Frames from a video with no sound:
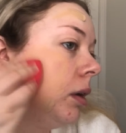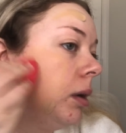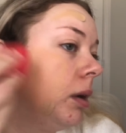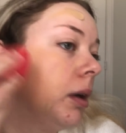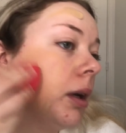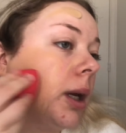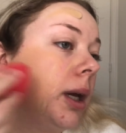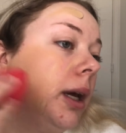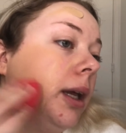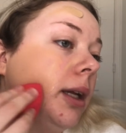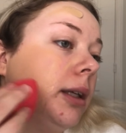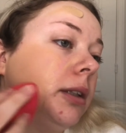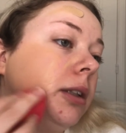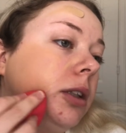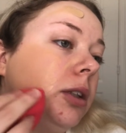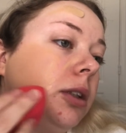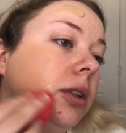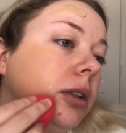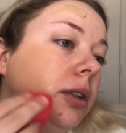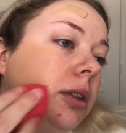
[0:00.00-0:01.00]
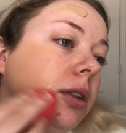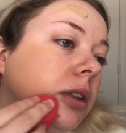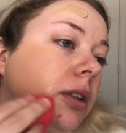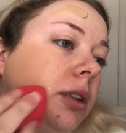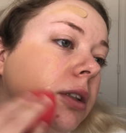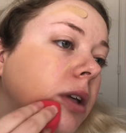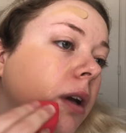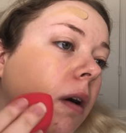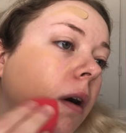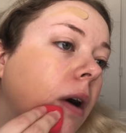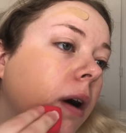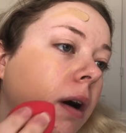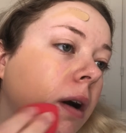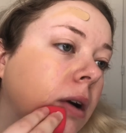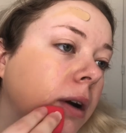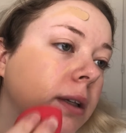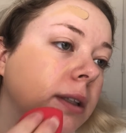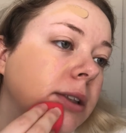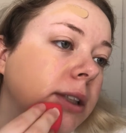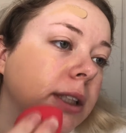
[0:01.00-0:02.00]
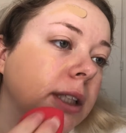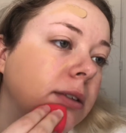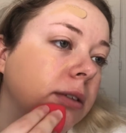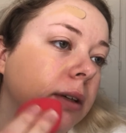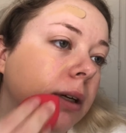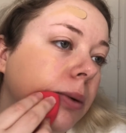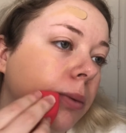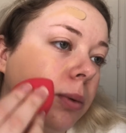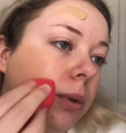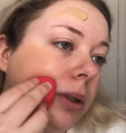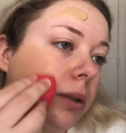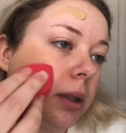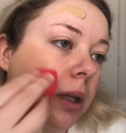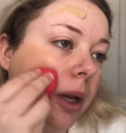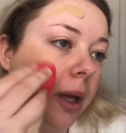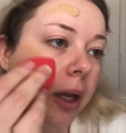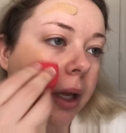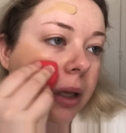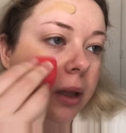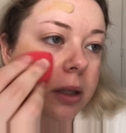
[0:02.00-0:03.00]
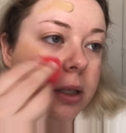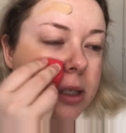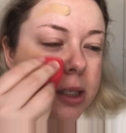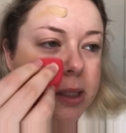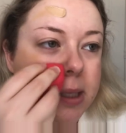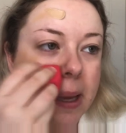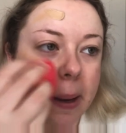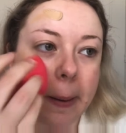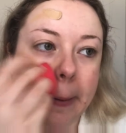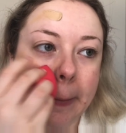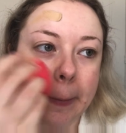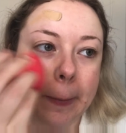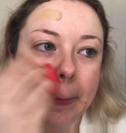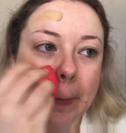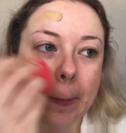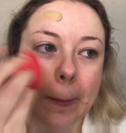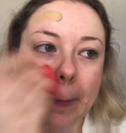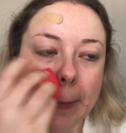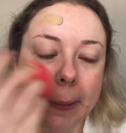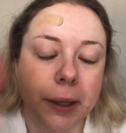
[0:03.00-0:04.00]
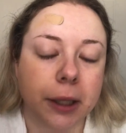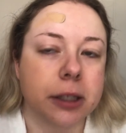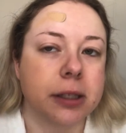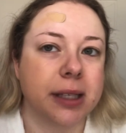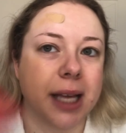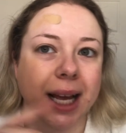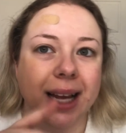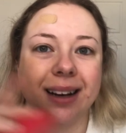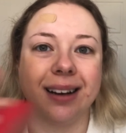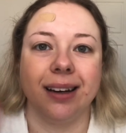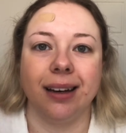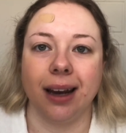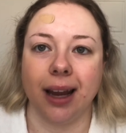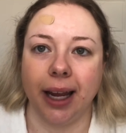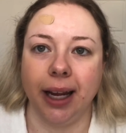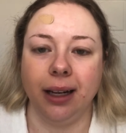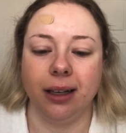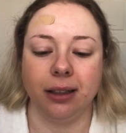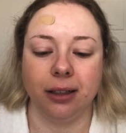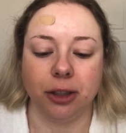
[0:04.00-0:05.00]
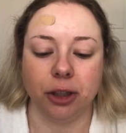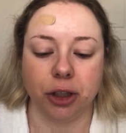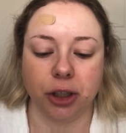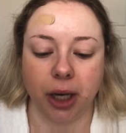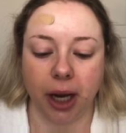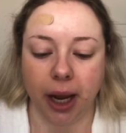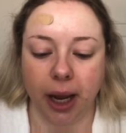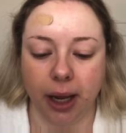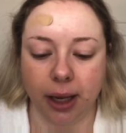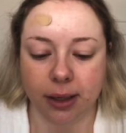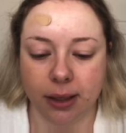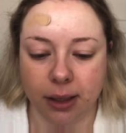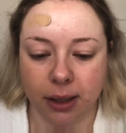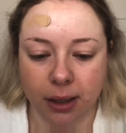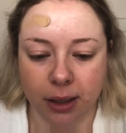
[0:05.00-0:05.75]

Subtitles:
Okay, it is dark considering it was like the second lightest shade.